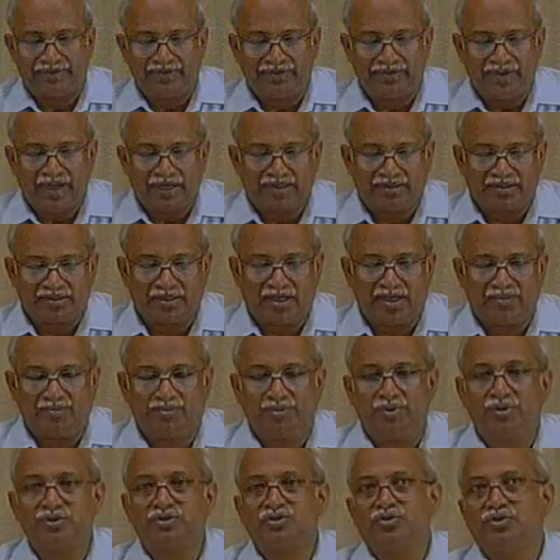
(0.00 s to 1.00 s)
factor
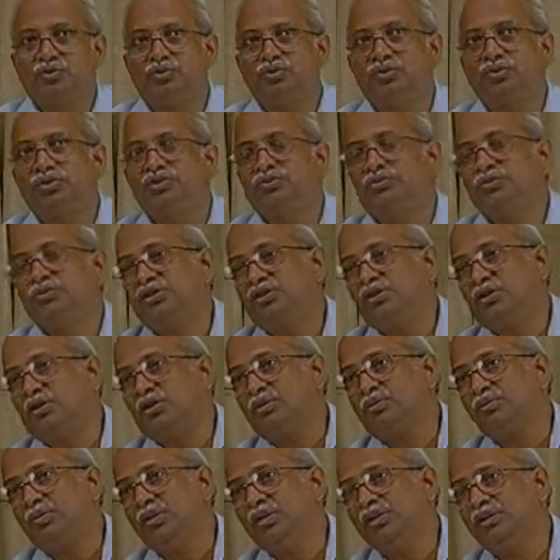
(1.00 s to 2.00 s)
approach which we
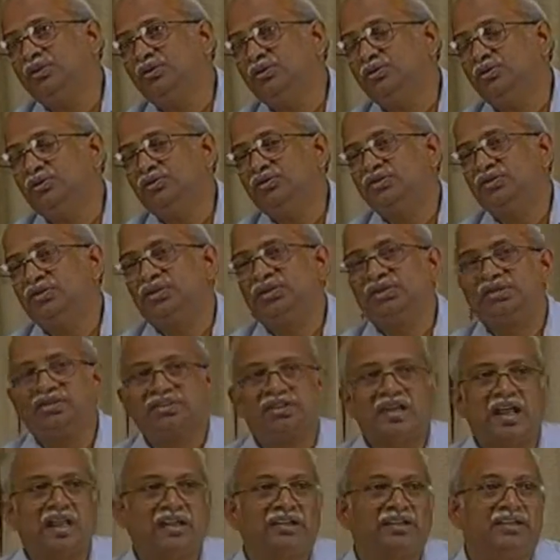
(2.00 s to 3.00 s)
normally use in
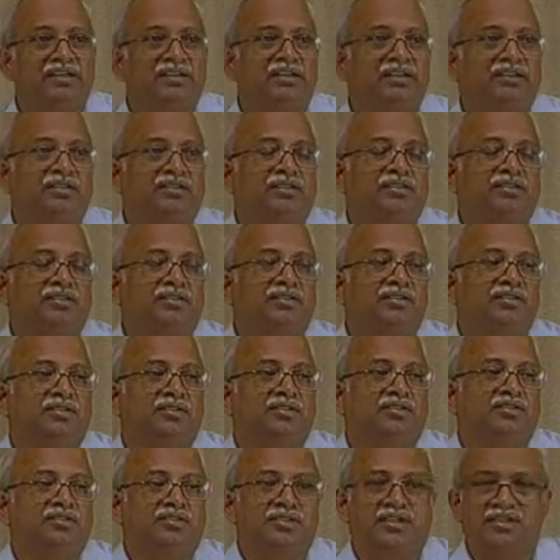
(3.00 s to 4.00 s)
standard
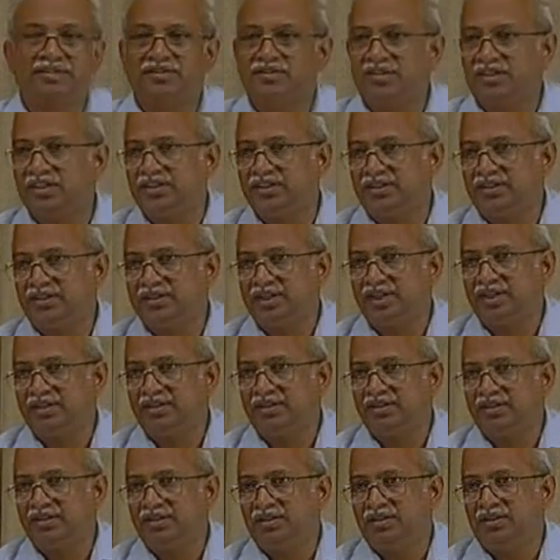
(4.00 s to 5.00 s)
structural design,
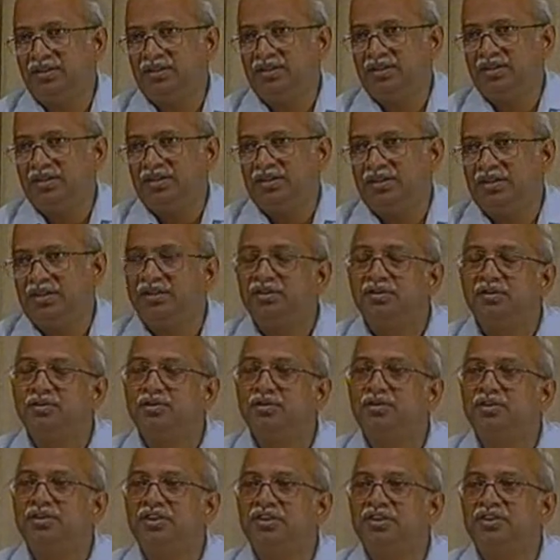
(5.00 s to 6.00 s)

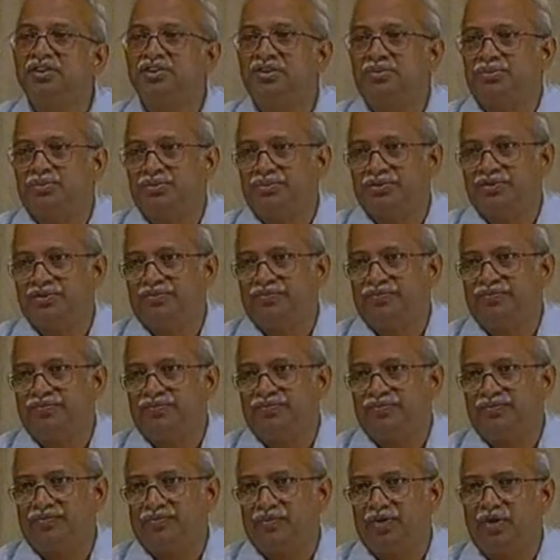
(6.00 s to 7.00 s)
including ships.
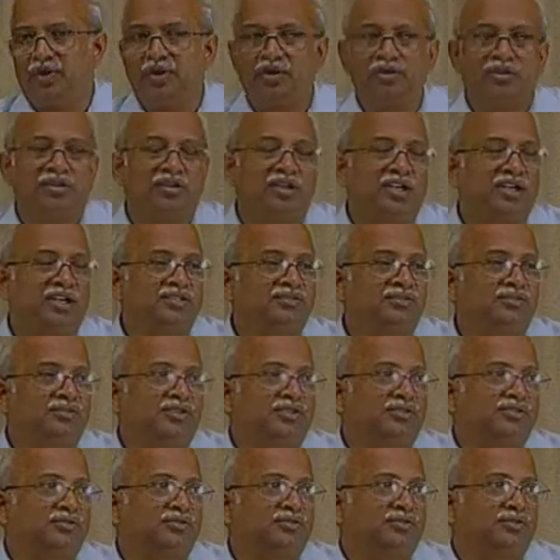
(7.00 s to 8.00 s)
All
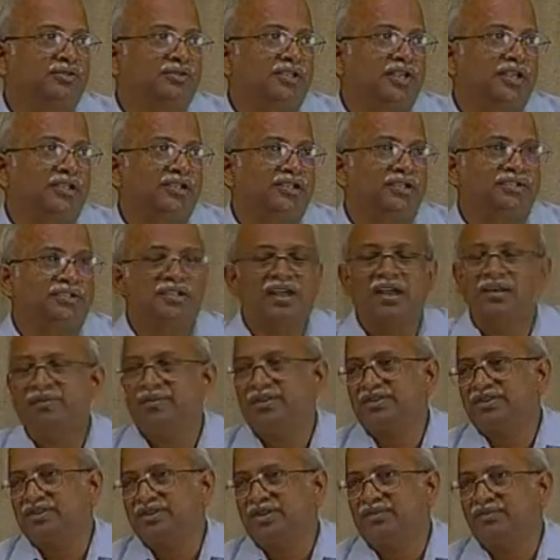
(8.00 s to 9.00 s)
classification societies have a
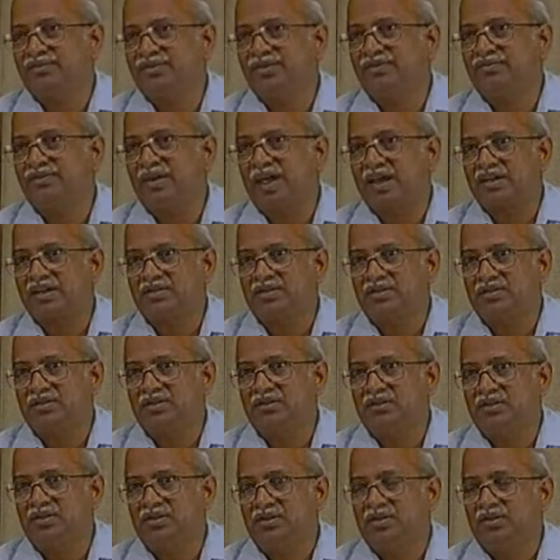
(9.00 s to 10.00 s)
safety factor
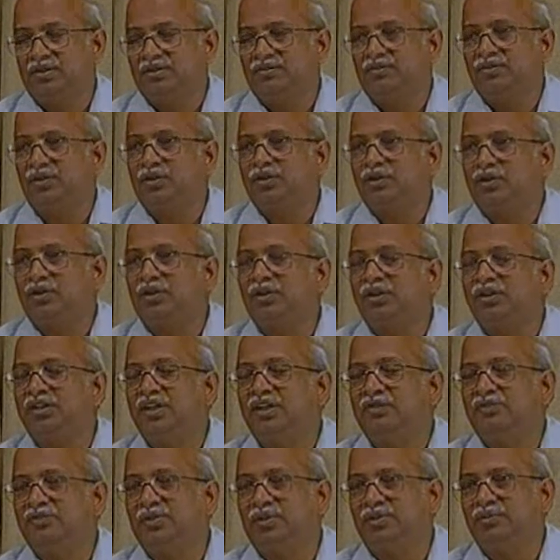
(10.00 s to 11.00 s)
for all their
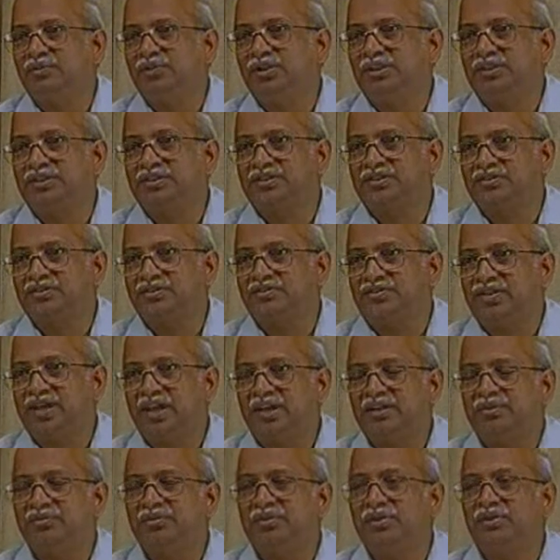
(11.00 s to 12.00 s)
formulations
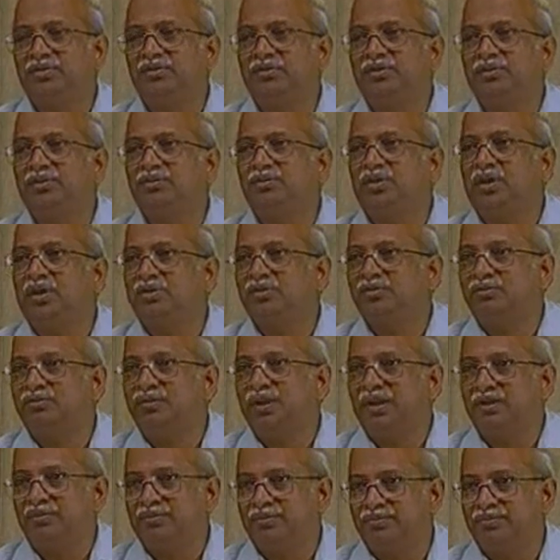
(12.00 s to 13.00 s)
varying between 1 to 5.